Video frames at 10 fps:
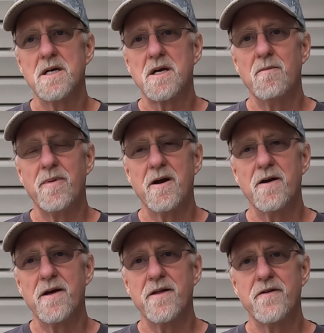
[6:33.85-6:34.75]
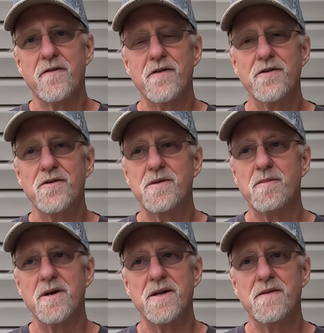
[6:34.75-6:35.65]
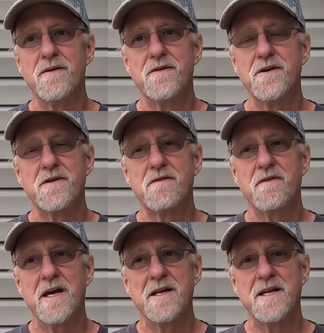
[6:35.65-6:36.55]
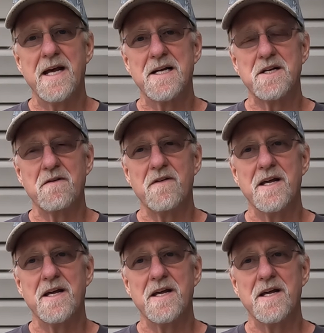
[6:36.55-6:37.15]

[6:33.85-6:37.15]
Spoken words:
compared to other fruits, but they're just fantastic.